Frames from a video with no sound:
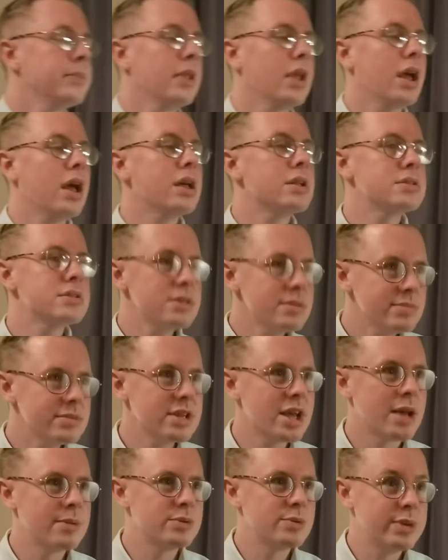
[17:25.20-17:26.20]
and
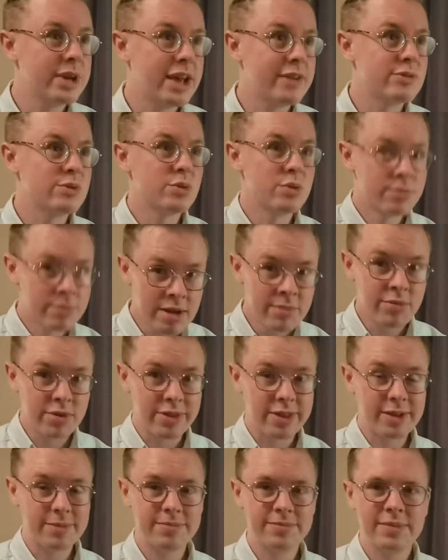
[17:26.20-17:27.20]
sometimes we have to remember
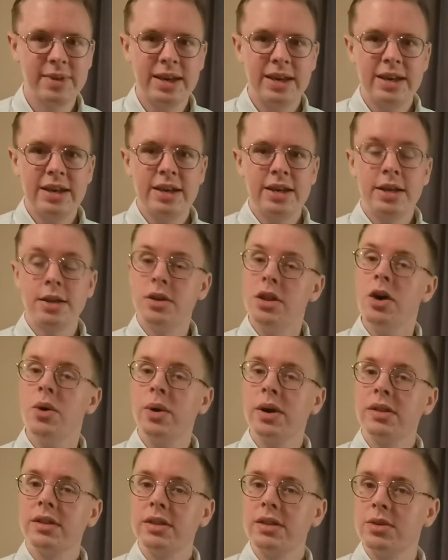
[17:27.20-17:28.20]
them.
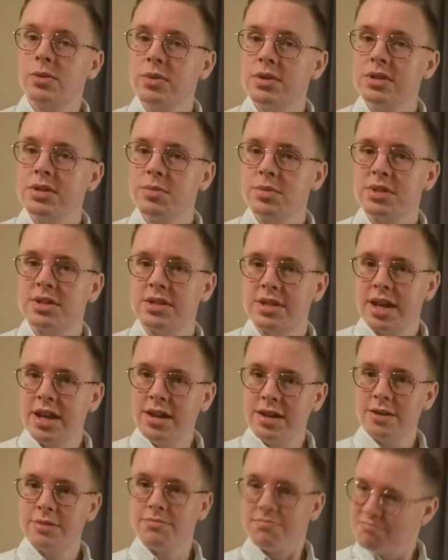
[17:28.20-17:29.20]
Knowing that there is a mistake
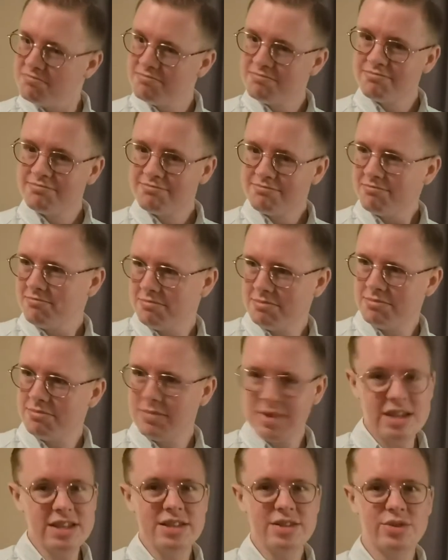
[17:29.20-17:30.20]

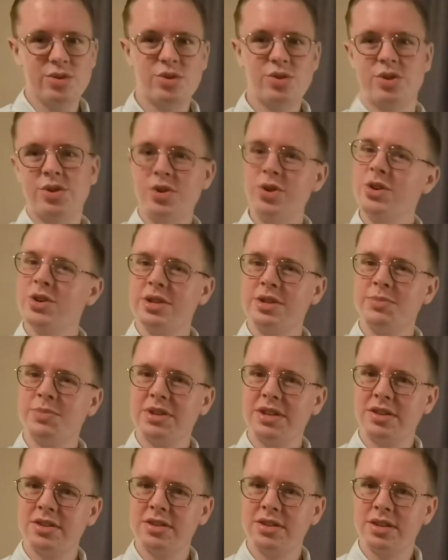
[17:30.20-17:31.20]
is good,
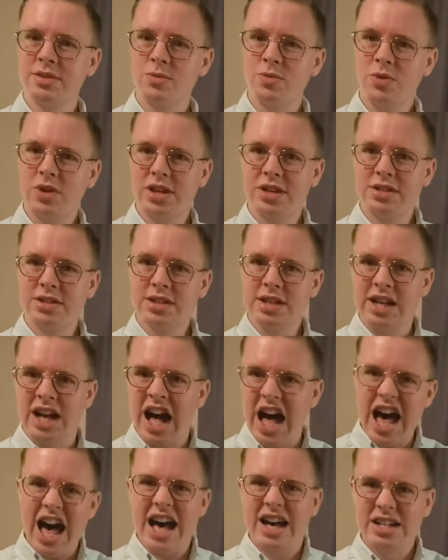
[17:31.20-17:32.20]
because then we can say,
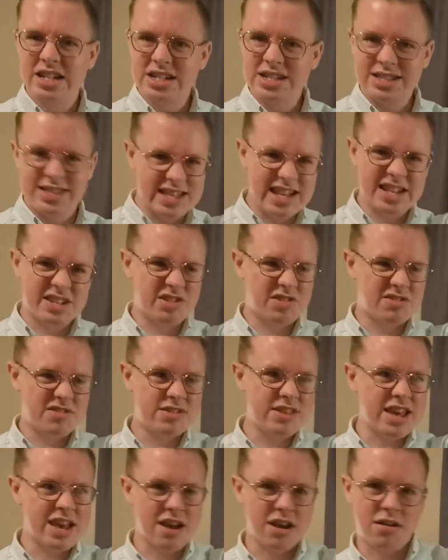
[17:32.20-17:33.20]
it's
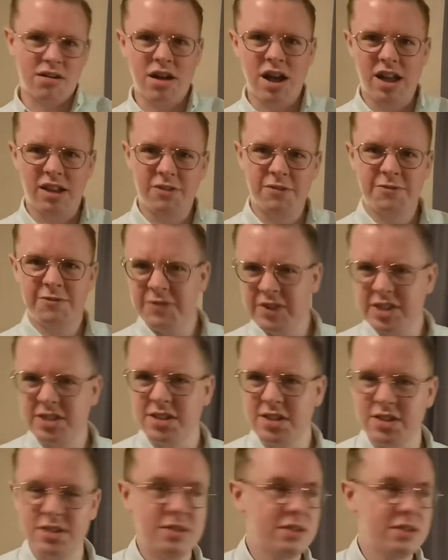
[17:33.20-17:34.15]
there, I'll fix it.